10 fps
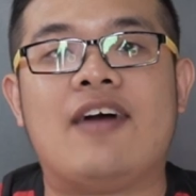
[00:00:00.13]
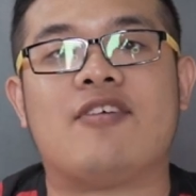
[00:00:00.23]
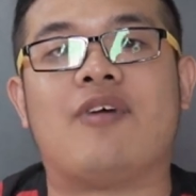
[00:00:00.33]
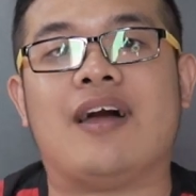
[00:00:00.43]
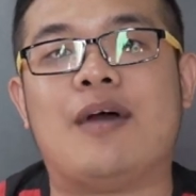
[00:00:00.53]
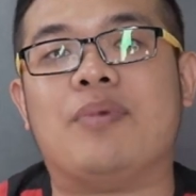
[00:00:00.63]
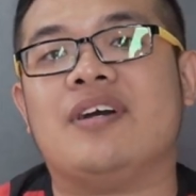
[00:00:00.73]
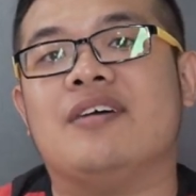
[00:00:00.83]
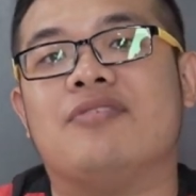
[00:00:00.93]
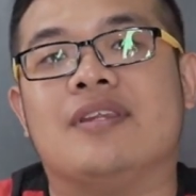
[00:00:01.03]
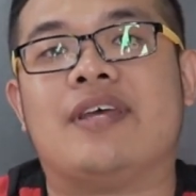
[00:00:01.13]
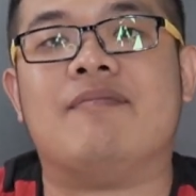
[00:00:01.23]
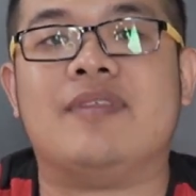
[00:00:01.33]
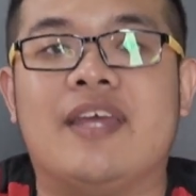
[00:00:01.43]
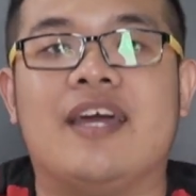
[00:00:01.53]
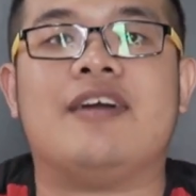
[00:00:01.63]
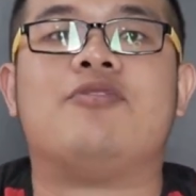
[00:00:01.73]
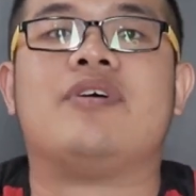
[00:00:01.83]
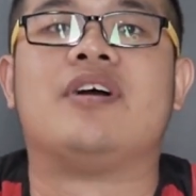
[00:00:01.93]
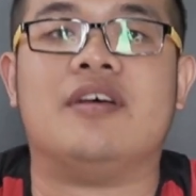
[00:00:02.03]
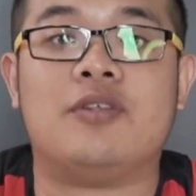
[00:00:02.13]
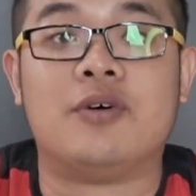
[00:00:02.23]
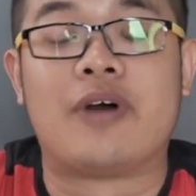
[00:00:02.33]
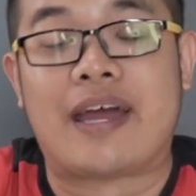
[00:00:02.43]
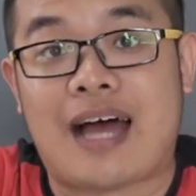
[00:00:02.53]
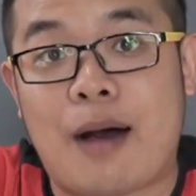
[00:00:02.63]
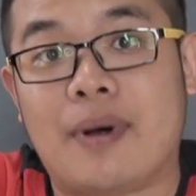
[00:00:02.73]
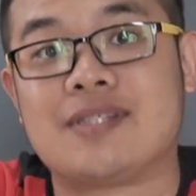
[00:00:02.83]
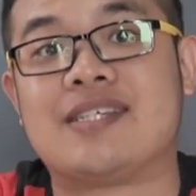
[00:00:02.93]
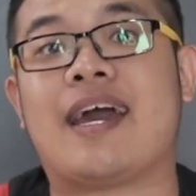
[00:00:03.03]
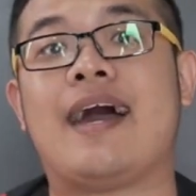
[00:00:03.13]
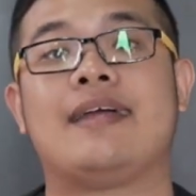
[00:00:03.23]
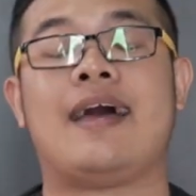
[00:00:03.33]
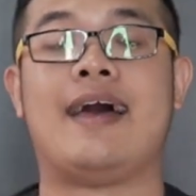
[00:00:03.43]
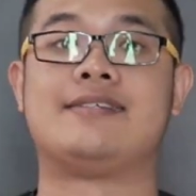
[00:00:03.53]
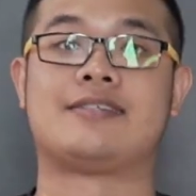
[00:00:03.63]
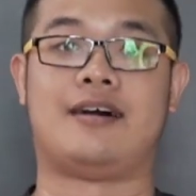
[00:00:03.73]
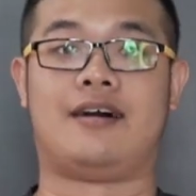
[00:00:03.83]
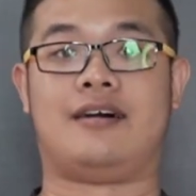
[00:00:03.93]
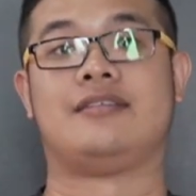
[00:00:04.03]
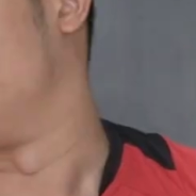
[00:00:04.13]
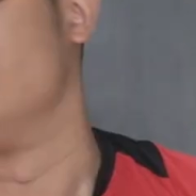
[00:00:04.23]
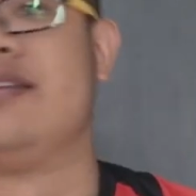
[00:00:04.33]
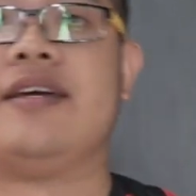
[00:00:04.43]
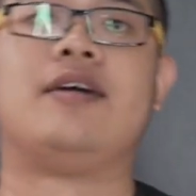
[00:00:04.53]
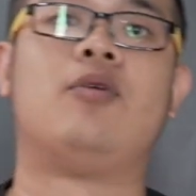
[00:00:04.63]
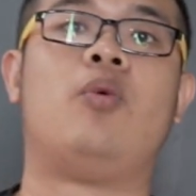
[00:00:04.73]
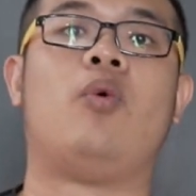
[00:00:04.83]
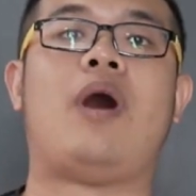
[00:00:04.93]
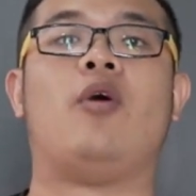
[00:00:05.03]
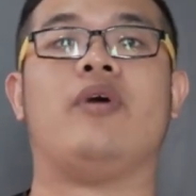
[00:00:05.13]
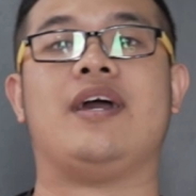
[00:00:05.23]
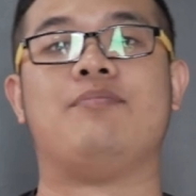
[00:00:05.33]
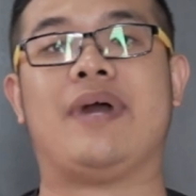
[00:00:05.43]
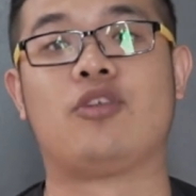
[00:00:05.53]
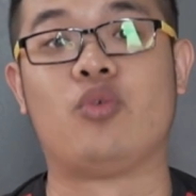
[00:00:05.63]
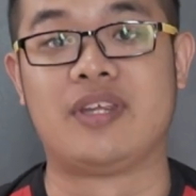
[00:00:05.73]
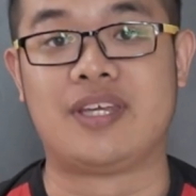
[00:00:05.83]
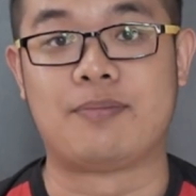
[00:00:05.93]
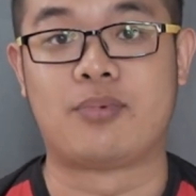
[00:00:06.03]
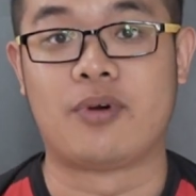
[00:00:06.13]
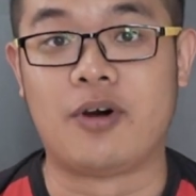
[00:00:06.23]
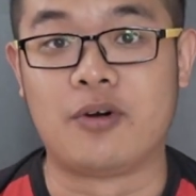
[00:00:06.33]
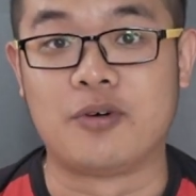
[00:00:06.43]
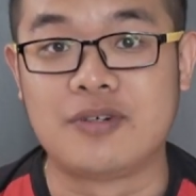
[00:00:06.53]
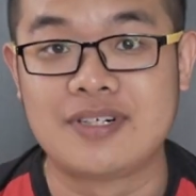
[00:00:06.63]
everyone, Abel here from TechNave. We're gonna do an unboxing and hands-on on the Huawei Mate 20 Pro.